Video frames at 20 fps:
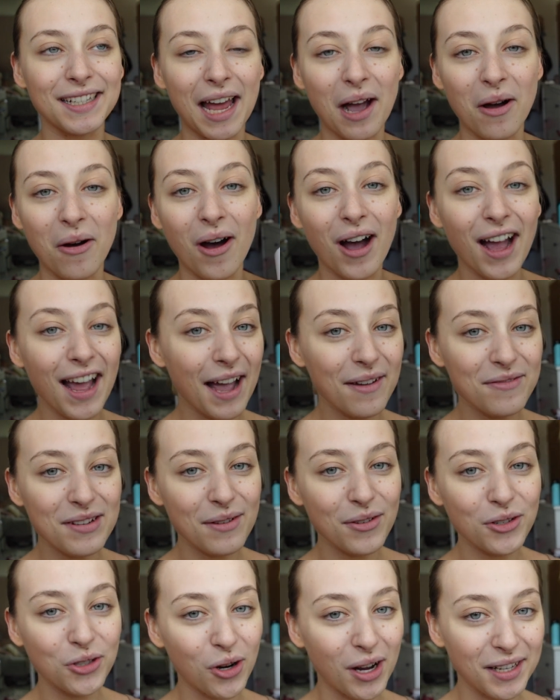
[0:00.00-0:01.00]
Now I have
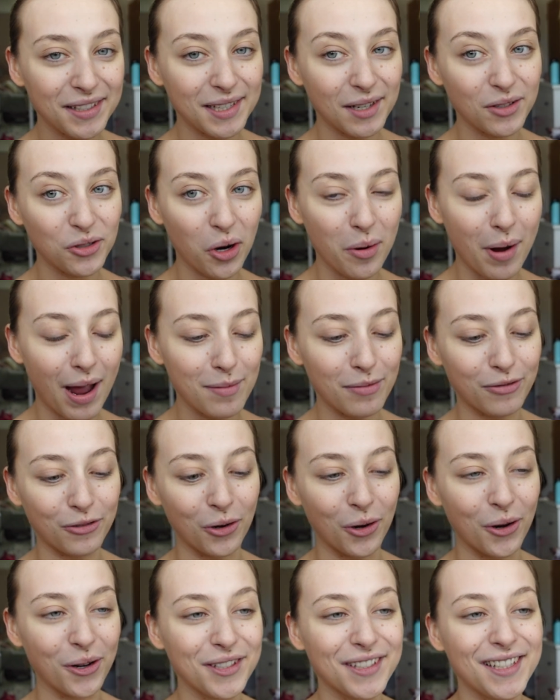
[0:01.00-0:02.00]
never tried scent Tropez
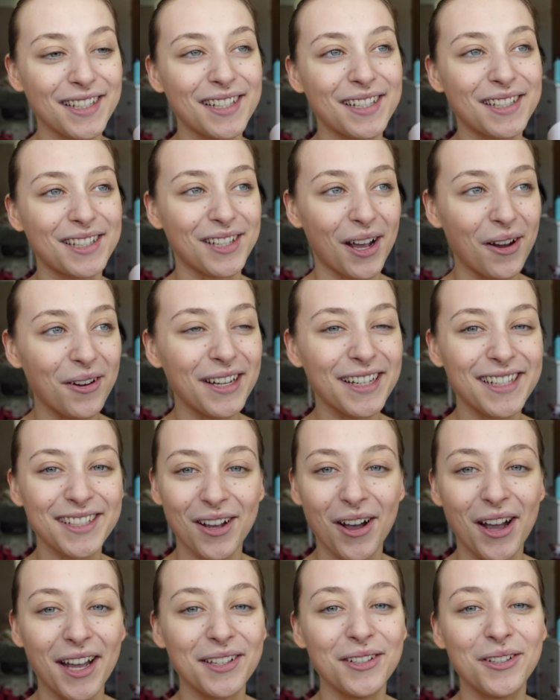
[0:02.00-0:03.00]
before, so this is so
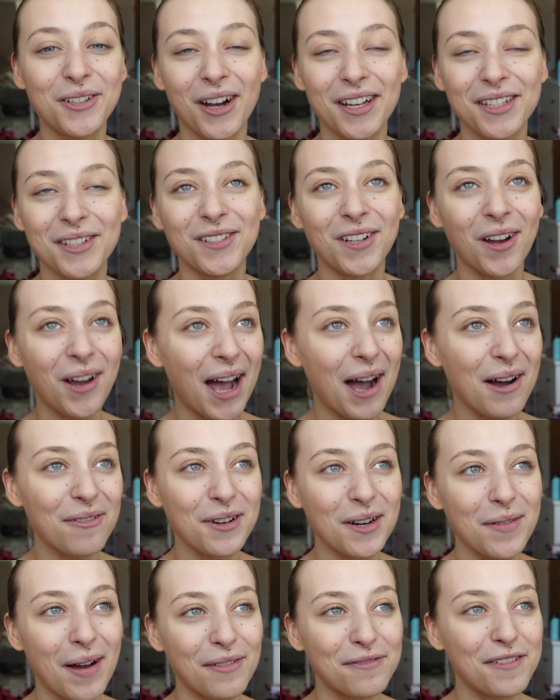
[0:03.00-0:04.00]
exciting. You guys know how I
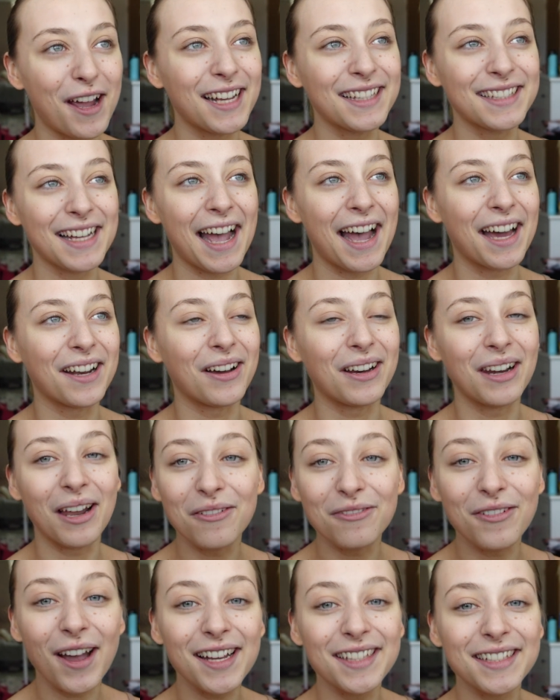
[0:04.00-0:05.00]
feel about fake tan. I
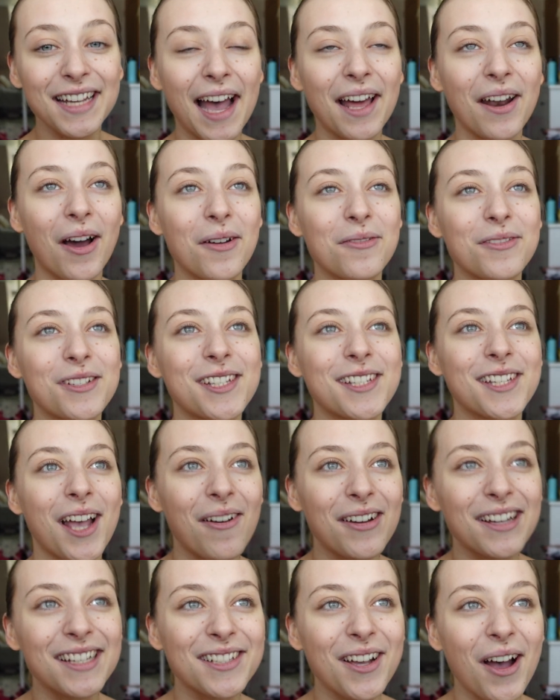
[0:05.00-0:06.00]
love fake tan. I'm
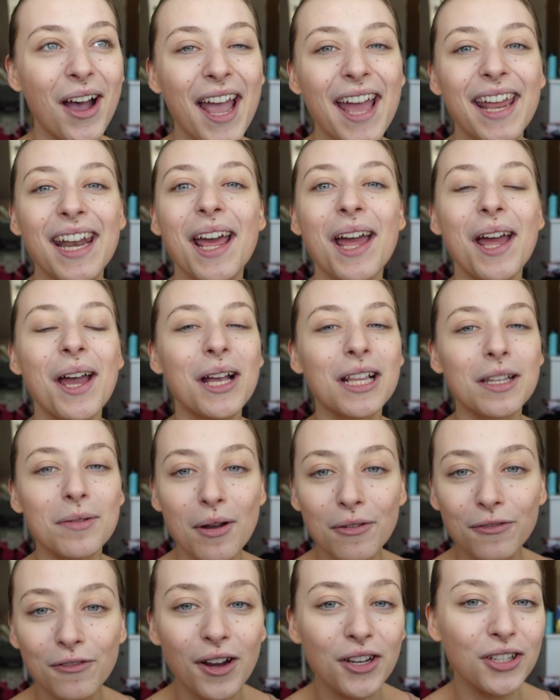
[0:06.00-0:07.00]
so excited
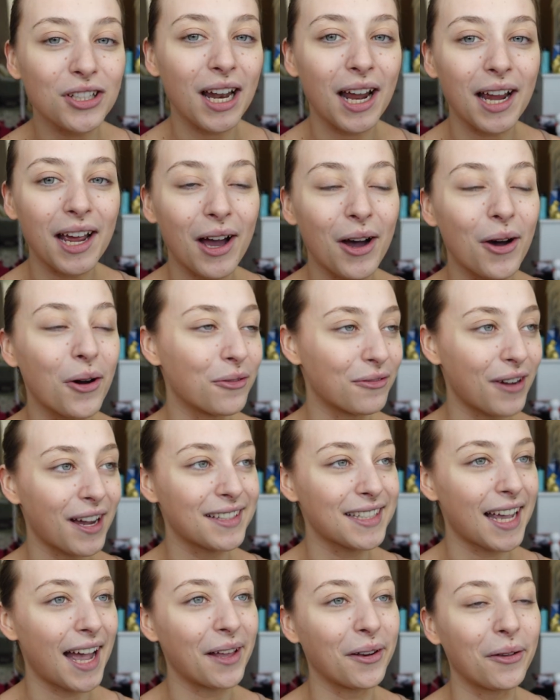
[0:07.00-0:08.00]
to put a fresh layer of
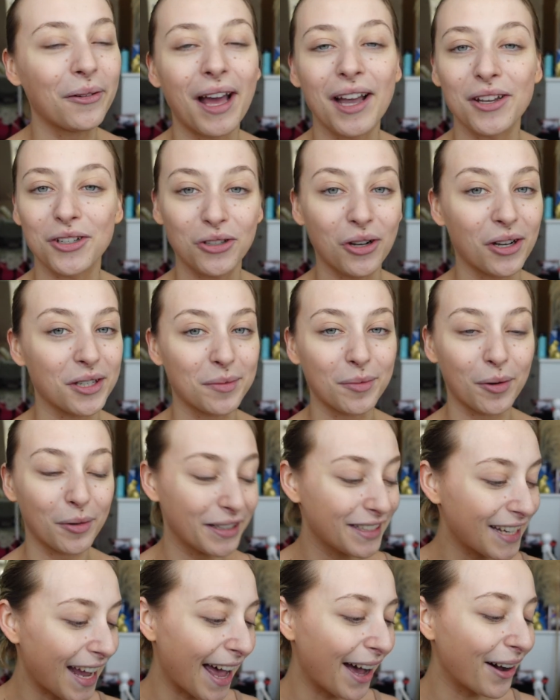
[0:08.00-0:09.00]
fake tan on, as you guys can
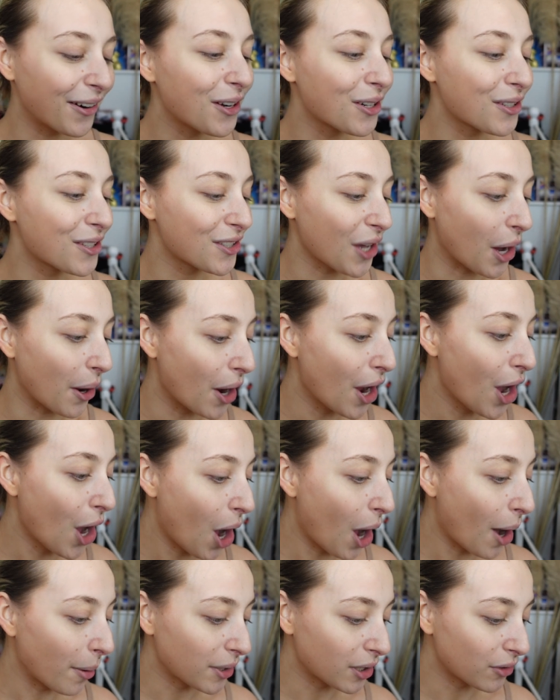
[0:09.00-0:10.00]
probably tell. So
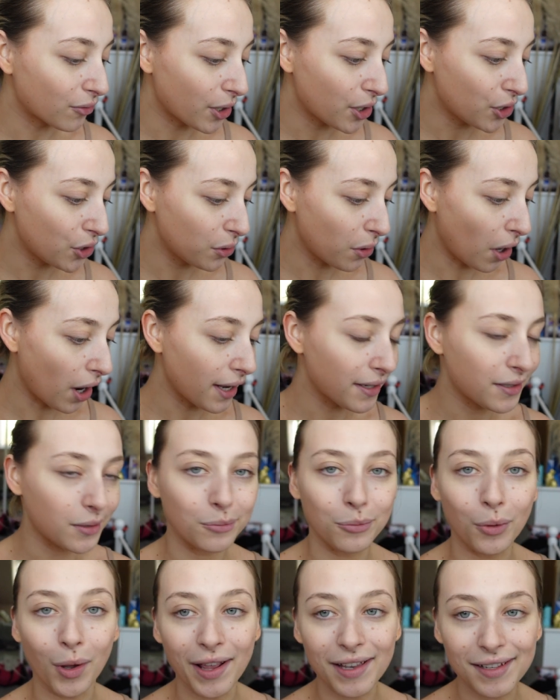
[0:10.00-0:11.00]
I'm gonna read you guys
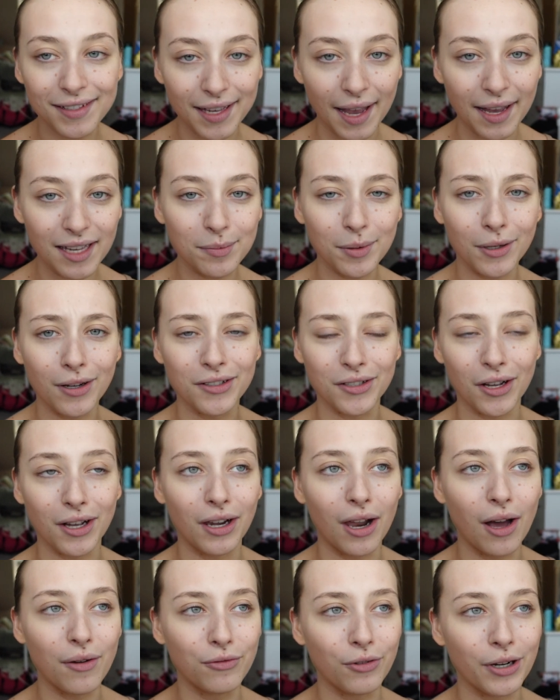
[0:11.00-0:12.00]
what it says because I
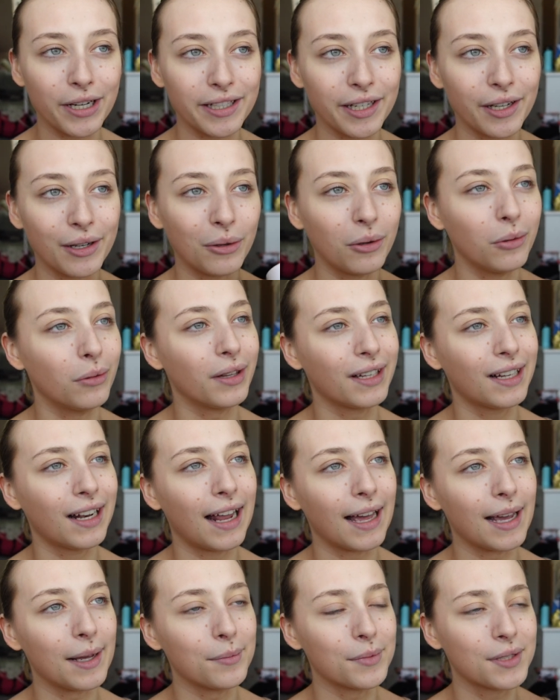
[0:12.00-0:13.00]
love reading all the
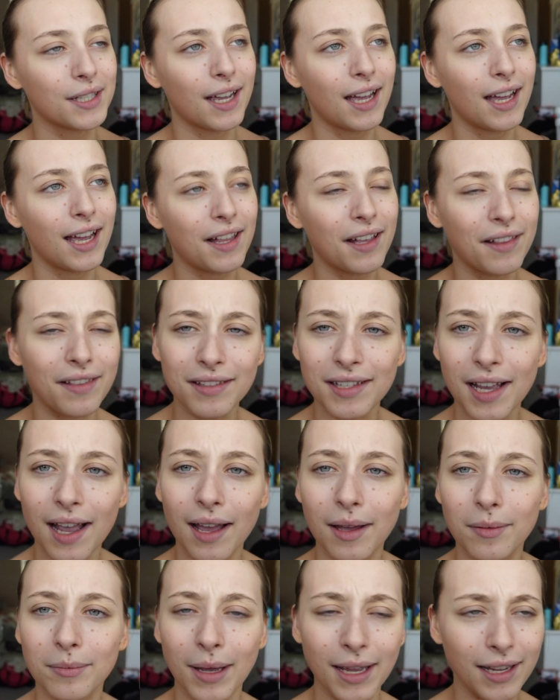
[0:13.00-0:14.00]
claims that the
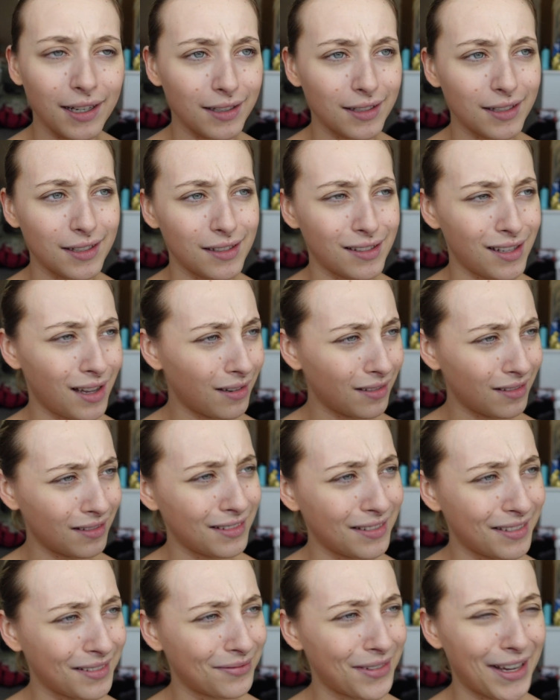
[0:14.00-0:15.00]
tan makes. Is that
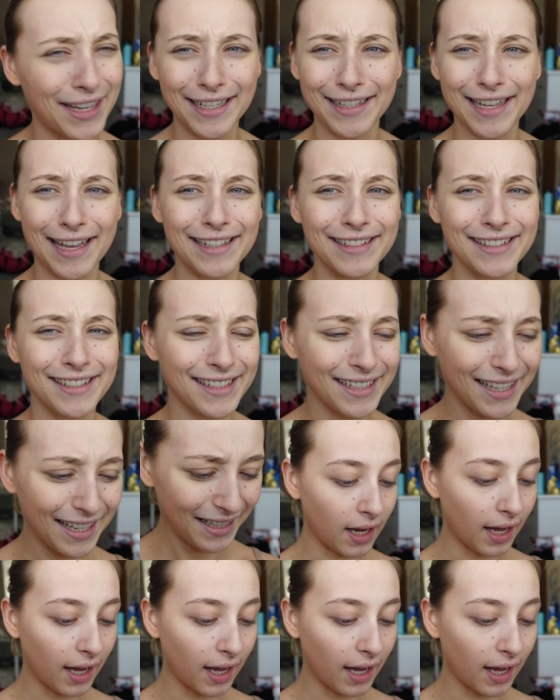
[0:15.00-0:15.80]
making sense?